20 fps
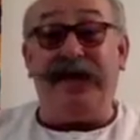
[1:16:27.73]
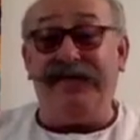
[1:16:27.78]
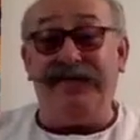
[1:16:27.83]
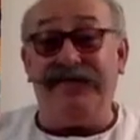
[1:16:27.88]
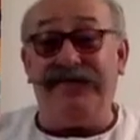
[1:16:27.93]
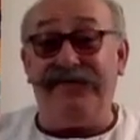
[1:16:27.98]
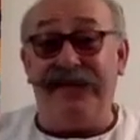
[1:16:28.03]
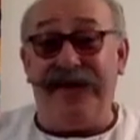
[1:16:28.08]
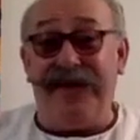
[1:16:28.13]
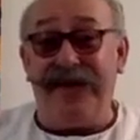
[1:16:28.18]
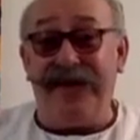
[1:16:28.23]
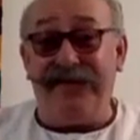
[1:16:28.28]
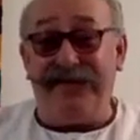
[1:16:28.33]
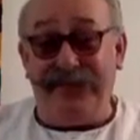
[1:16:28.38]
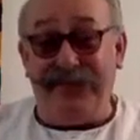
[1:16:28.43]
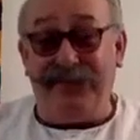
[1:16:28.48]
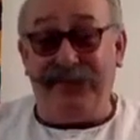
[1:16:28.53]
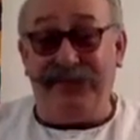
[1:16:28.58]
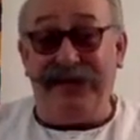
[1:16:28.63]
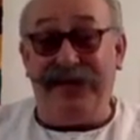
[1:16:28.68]
affair,
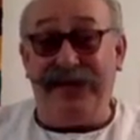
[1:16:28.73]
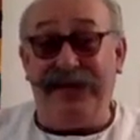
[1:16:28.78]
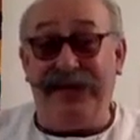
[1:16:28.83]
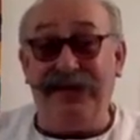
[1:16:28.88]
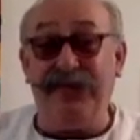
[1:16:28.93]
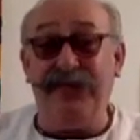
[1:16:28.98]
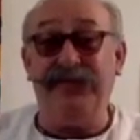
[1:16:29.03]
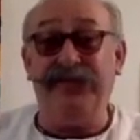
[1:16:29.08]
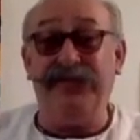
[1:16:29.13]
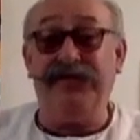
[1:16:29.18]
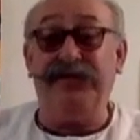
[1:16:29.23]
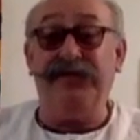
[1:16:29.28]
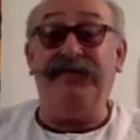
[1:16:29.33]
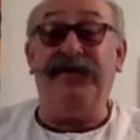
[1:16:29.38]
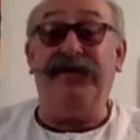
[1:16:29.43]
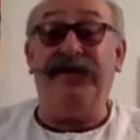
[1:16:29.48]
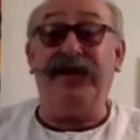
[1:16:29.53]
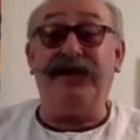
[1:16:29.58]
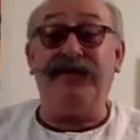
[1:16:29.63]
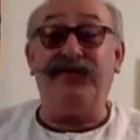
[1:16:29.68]
really, with the
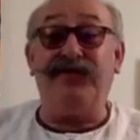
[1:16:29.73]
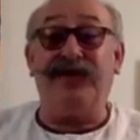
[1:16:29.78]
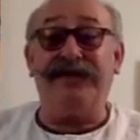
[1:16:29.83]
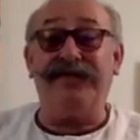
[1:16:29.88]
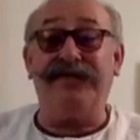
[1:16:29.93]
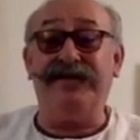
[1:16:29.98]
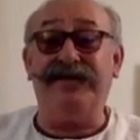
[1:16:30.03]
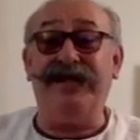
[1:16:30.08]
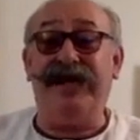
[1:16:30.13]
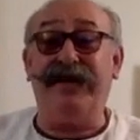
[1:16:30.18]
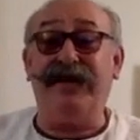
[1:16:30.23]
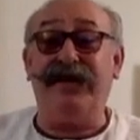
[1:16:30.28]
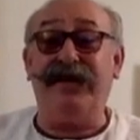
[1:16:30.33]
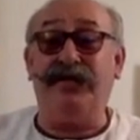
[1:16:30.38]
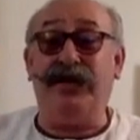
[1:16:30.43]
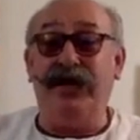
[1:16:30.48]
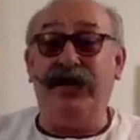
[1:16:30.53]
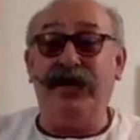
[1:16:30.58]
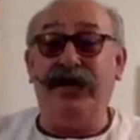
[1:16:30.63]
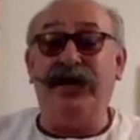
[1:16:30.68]
divine transcendental
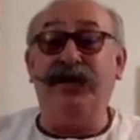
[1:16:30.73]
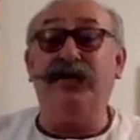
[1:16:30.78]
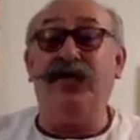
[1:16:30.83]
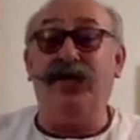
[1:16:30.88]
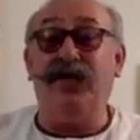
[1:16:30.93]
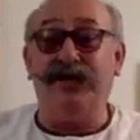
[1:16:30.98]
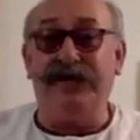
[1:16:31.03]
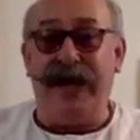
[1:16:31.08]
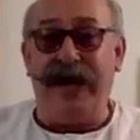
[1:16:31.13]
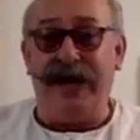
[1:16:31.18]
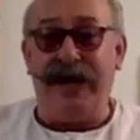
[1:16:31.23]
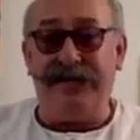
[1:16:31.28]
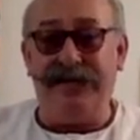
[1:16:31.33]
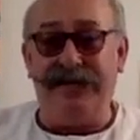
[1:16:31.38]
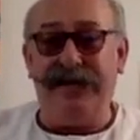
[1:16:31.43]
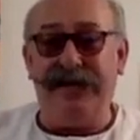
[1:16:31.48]
Godhead,